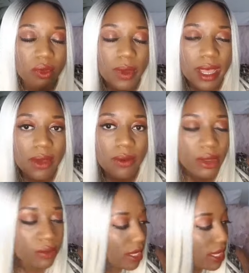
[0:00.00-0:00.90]
Wow,
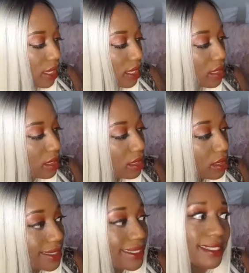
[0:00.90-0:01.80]
okay.
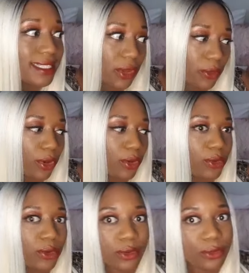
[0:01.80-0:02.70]
0
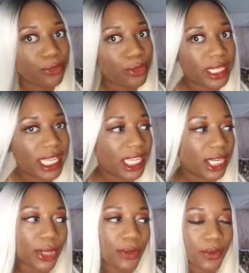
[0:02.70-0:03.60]
for like
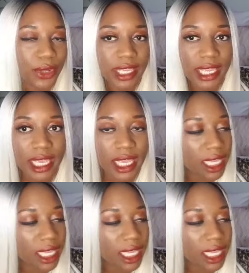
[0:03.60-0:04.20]
not working.